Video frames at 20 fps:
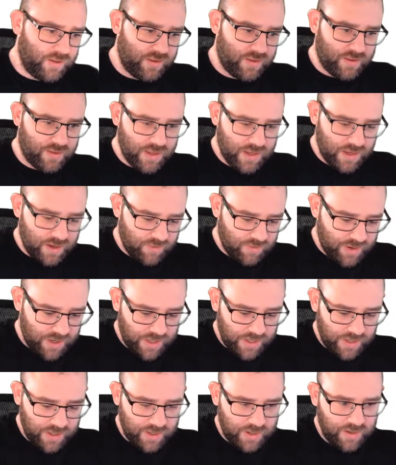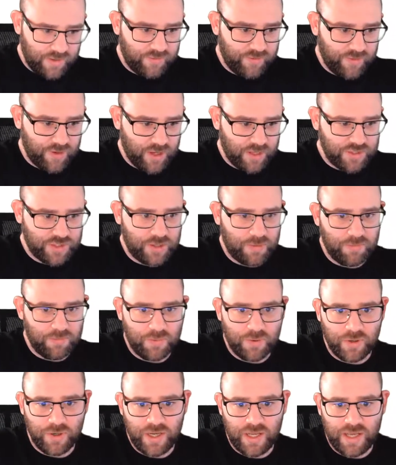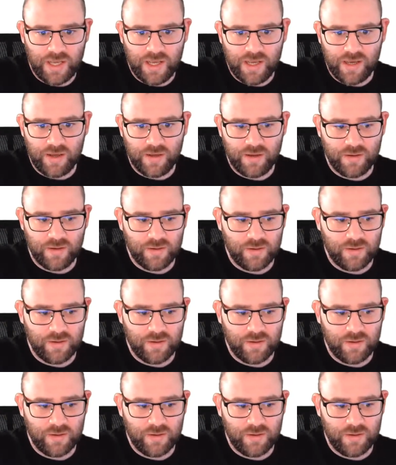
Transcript: theory, if I jump on here,